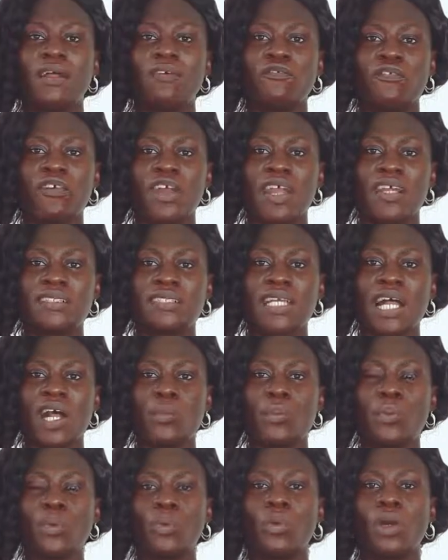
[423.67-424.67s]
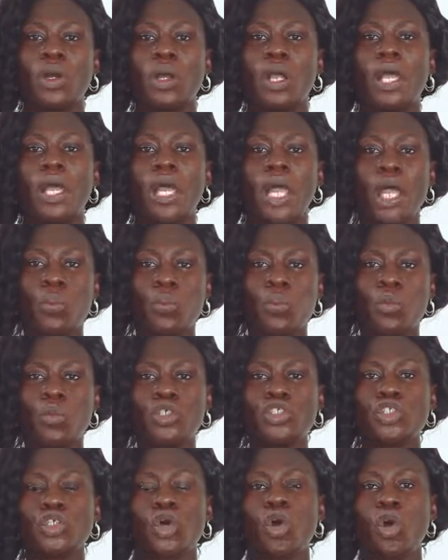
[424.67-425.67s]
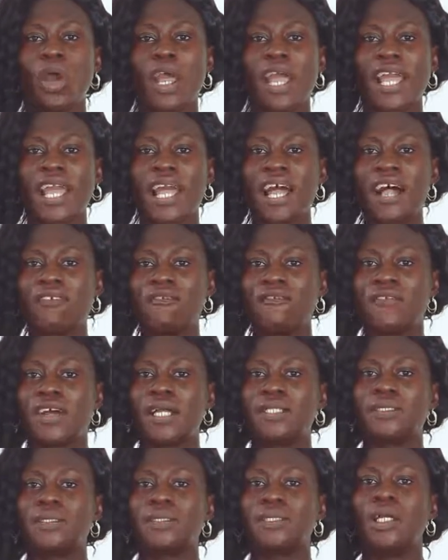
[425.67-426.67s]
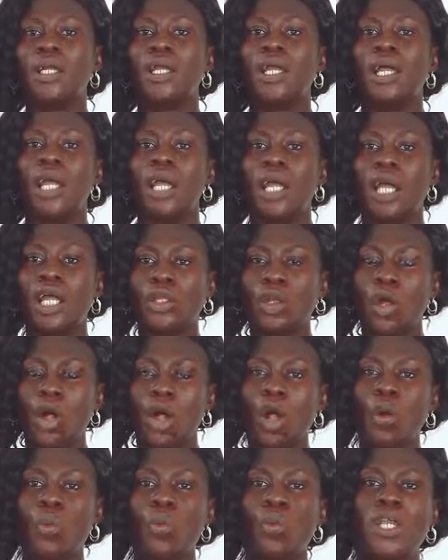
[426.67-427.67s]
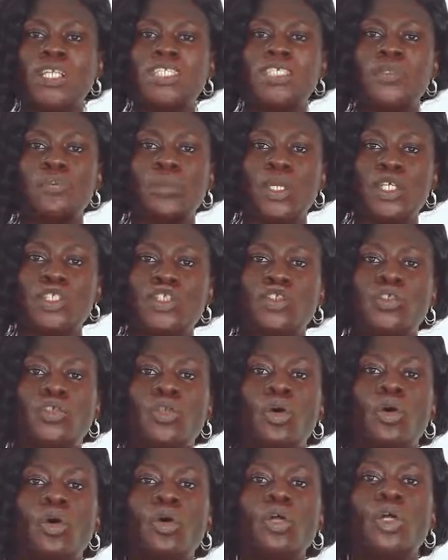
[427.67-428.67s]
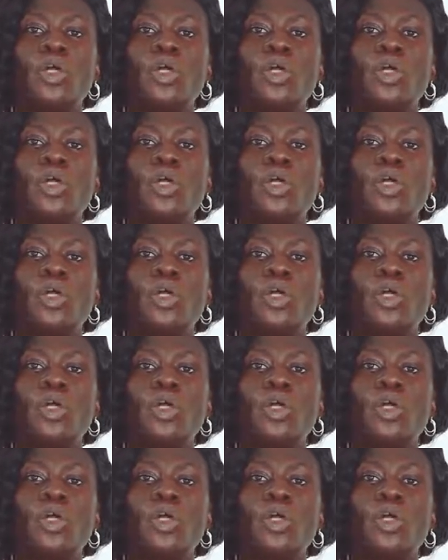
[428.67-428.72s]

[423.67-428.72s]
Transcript: For example, a boot or a canvas. And always make sure